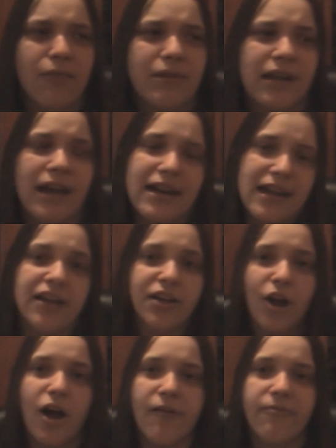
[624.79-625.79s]
we kind of hit
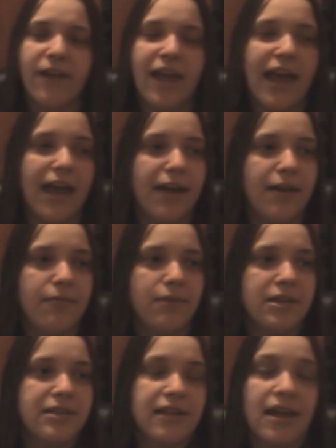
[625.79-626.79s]
it off, and
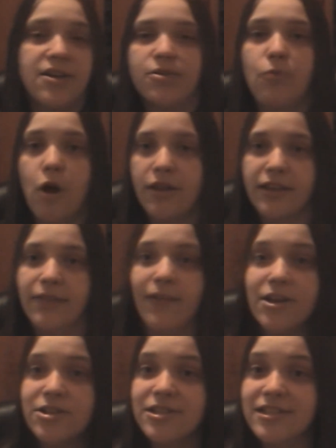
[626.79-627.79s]
we decided to walk the
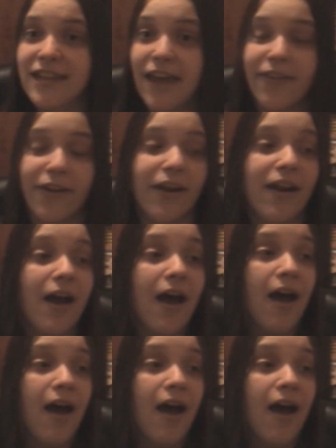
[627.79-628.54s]
convention together.